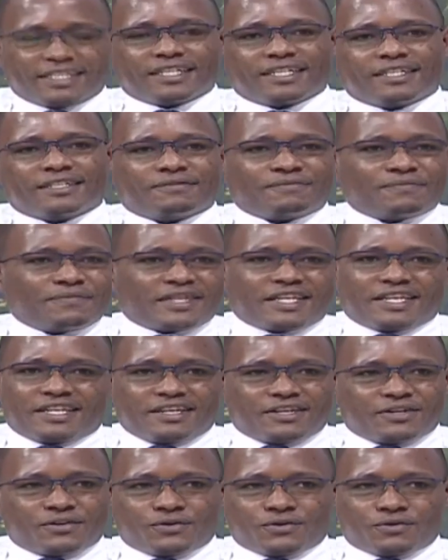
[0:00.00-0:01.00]

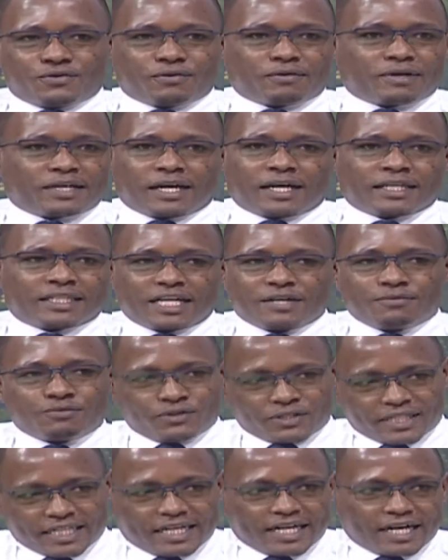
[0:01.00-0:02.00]
at times
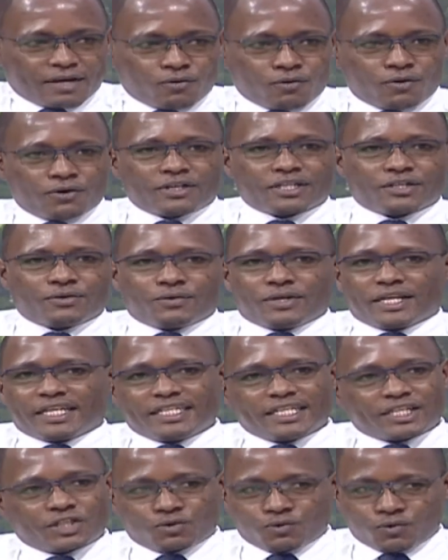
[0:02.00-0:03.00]
we take a walk, we are
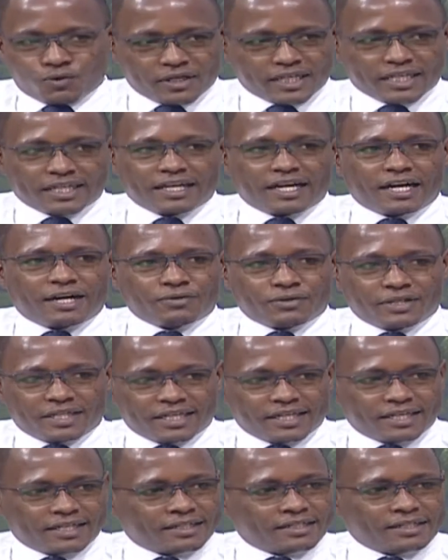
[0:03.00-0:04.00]
just walking out
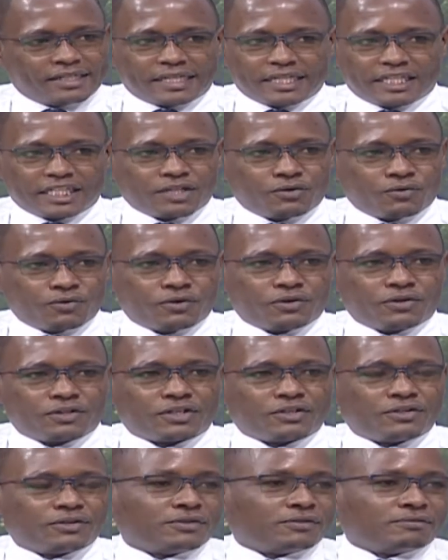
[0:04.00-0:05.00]
there, nature
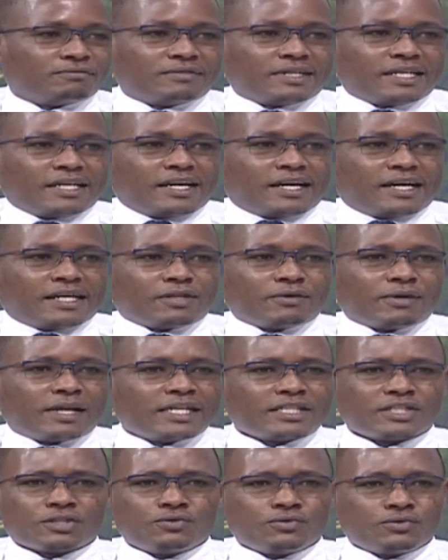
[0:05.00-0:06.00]
walk, and they will
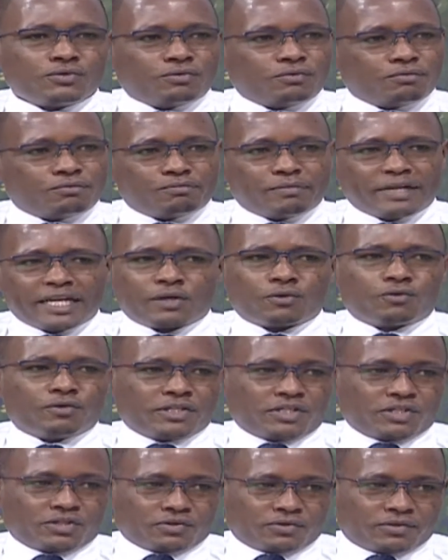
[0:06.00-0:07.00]
ask you many
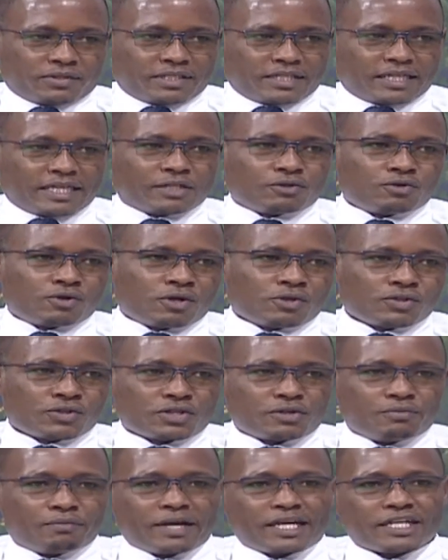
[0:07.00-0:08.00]
questions that will also
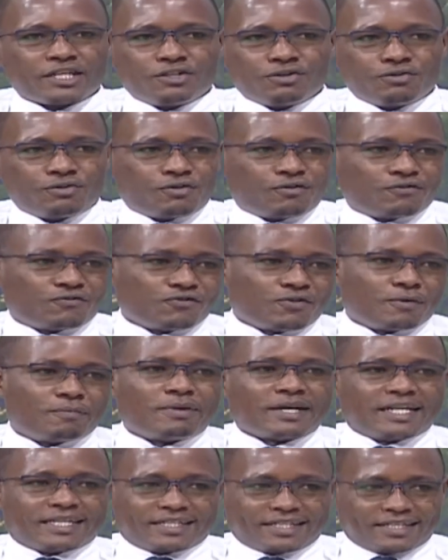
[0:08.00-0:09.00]
remind you of your
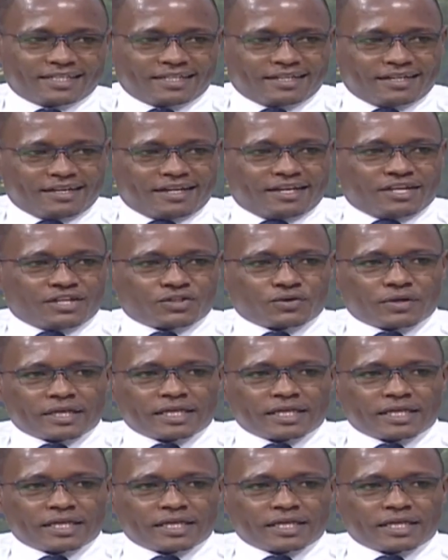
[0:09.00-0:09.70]
past. So I